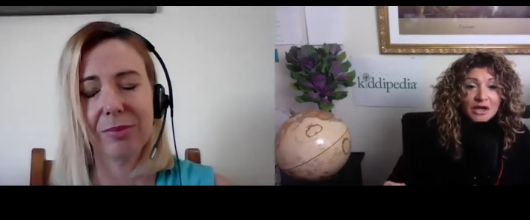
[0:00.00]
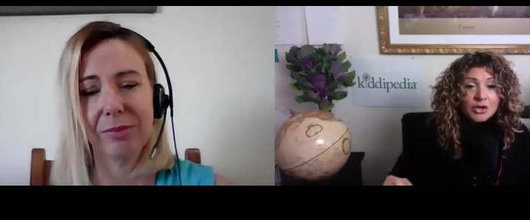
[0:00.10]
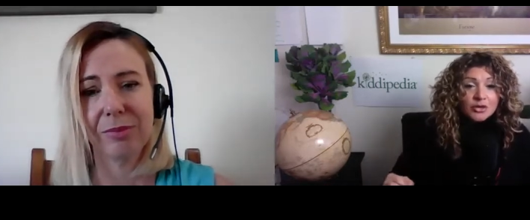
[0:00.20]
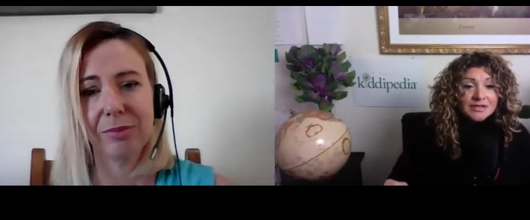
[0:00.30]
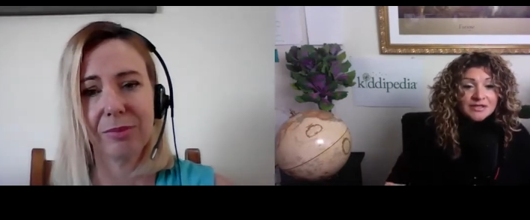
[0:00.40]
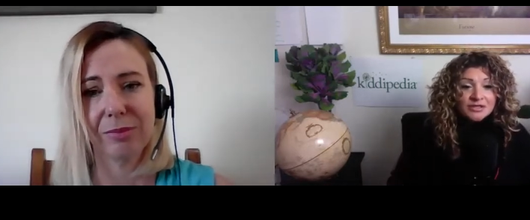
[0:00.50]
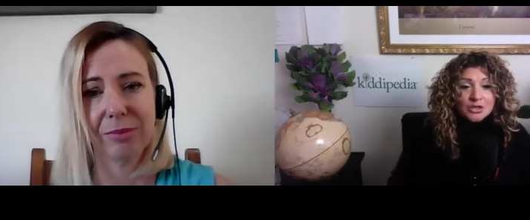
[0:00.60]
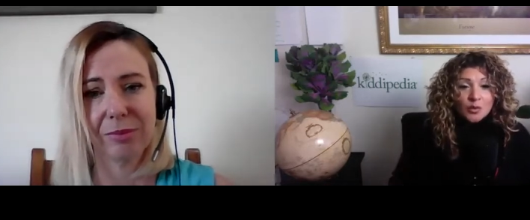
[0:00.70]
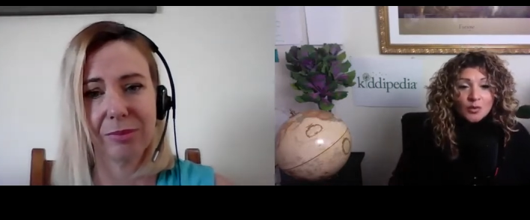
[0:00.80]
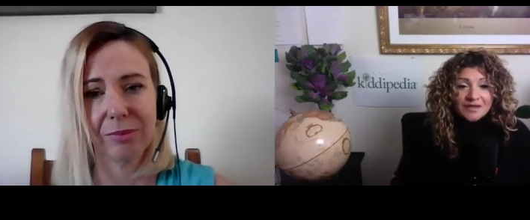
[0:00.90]
Speaker 1: who doesn't
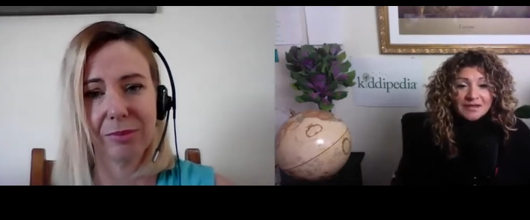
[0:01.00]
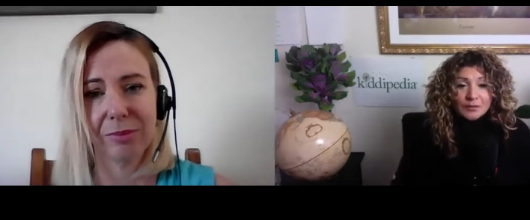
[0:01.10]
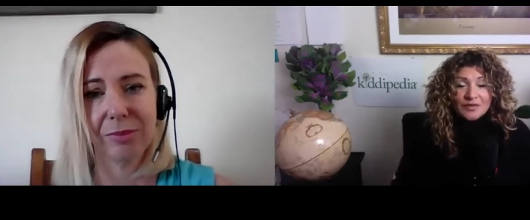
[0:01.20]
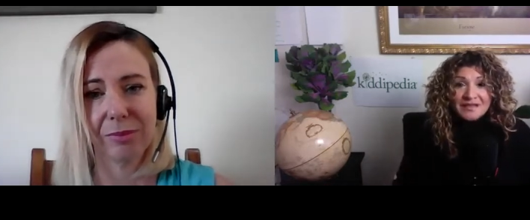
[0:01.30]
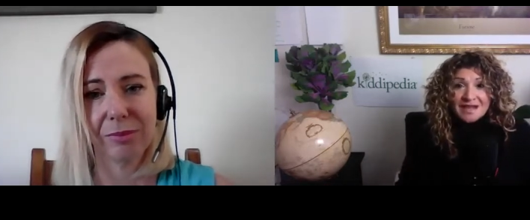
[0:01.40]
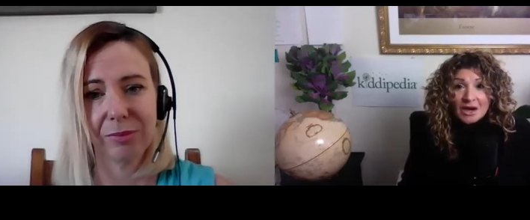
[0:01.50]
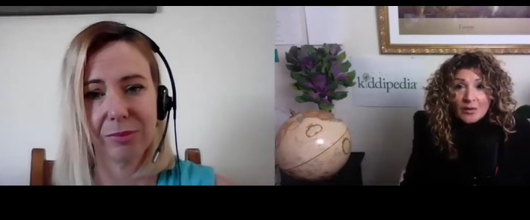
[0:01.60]
know what the what the dark